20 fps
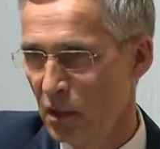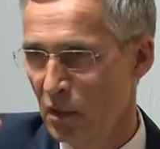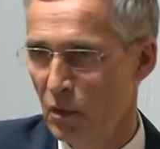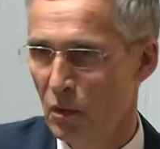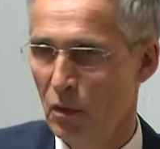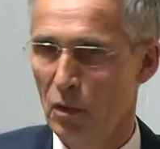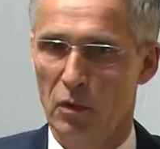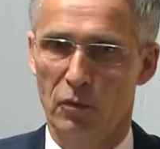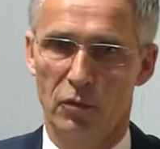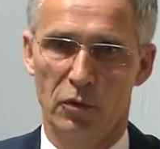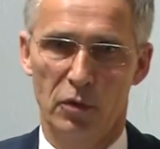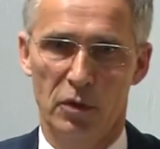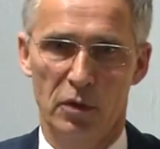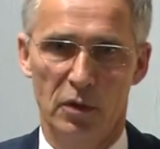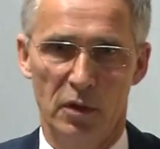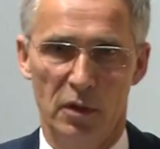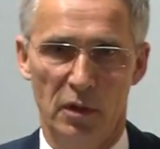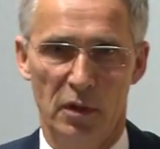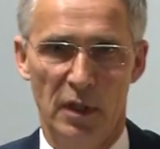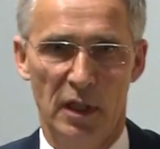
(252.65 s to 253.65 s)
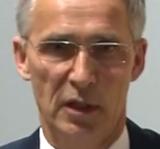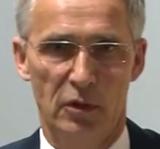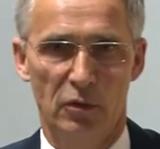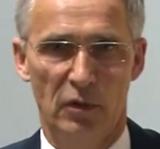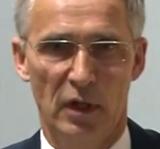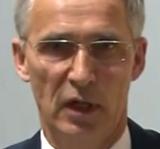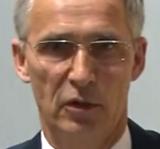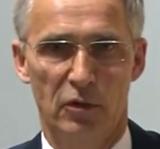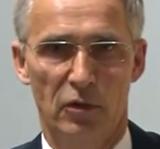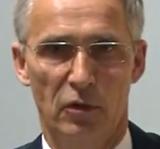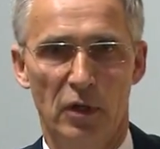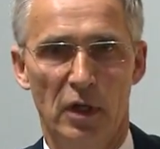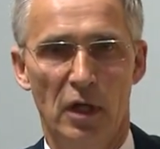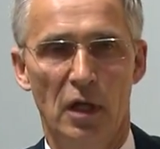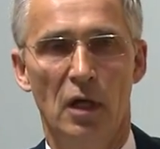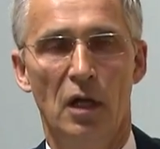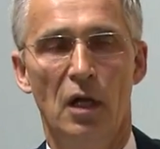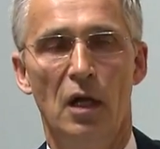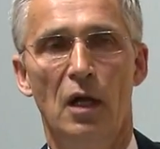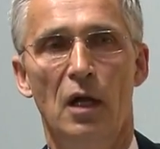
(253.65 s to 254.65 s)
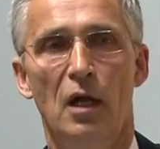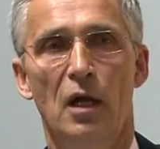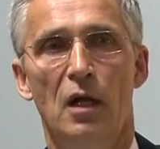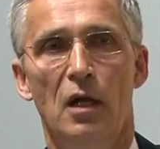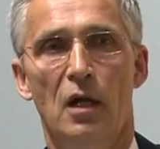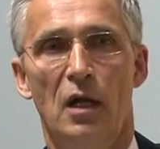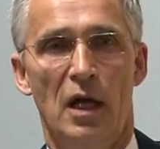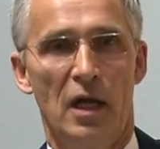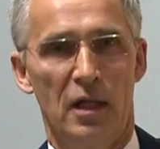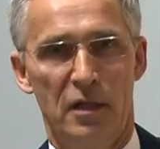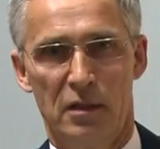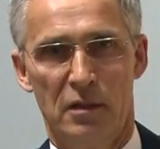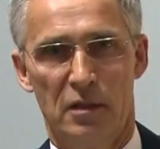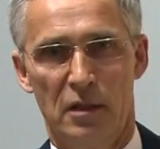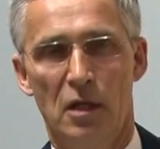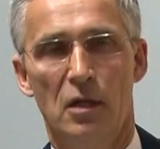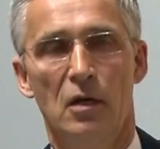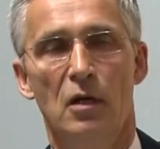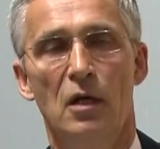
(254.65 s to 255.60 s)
all over NATO territory. And